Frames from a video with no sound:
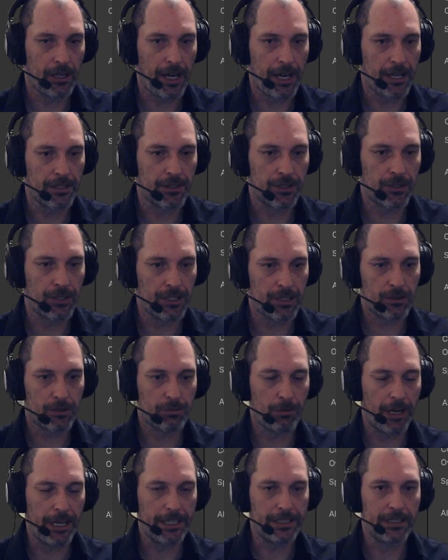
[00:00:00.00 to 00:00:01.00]
Okay, so this
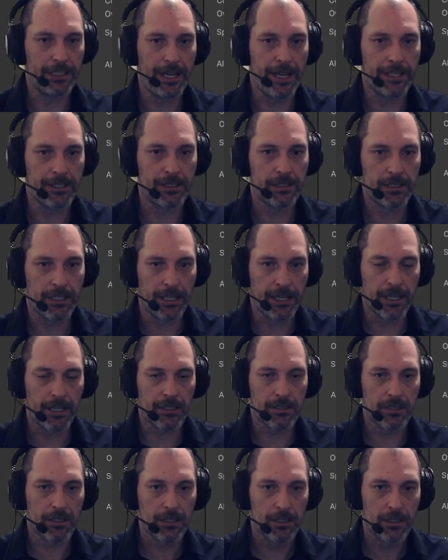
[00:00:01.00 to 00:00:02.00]
was my test
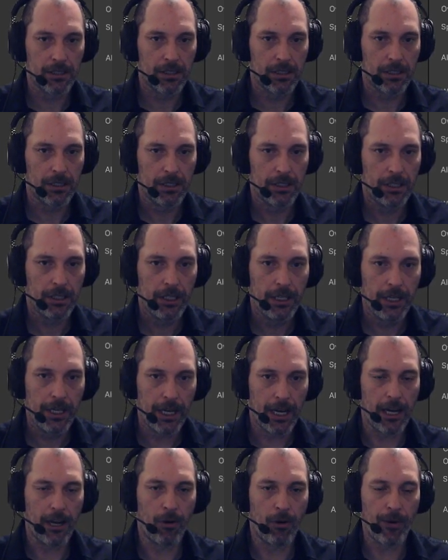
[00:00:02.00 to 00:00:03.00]
text.
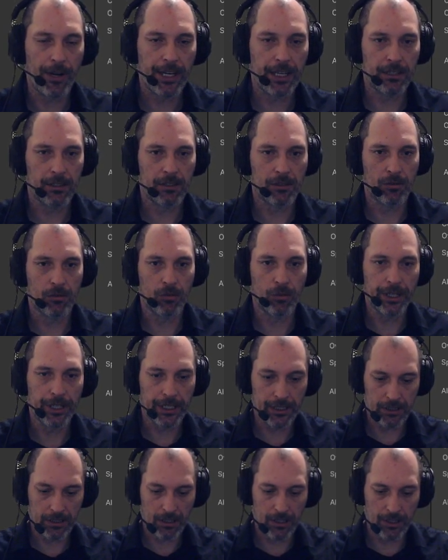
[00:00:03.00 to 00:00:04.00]
We
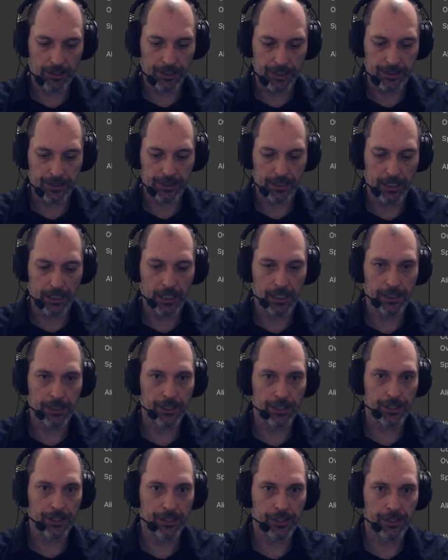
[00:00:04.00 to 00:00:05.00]
can call this
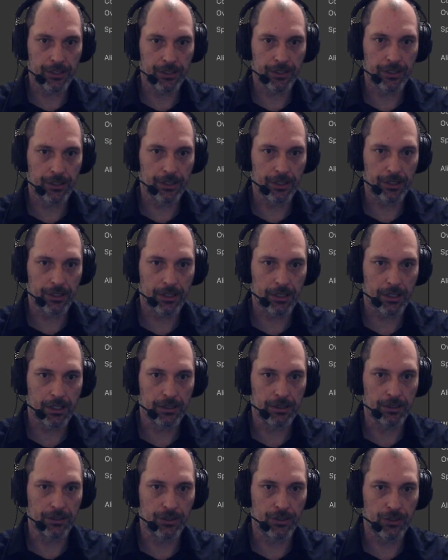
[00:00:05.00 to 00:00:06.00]
under
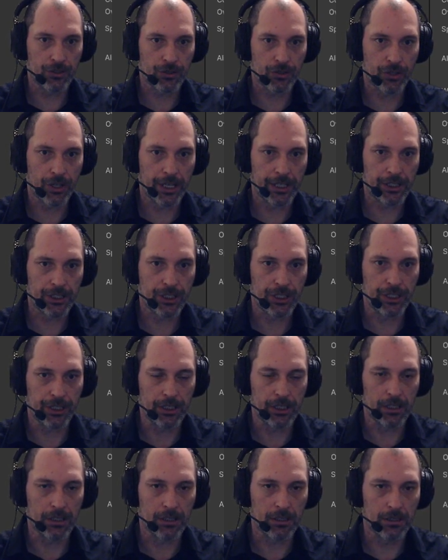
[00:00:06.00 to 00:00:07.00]

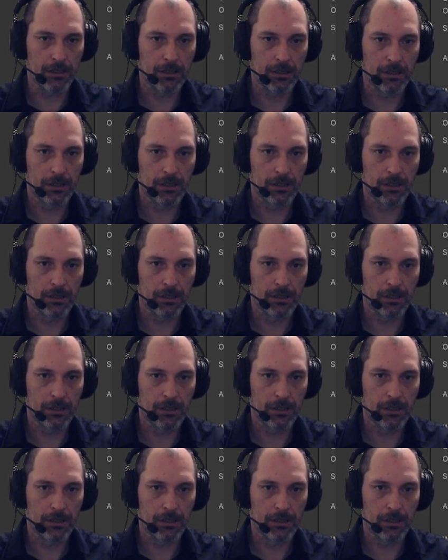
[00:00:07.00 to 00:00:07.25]
construction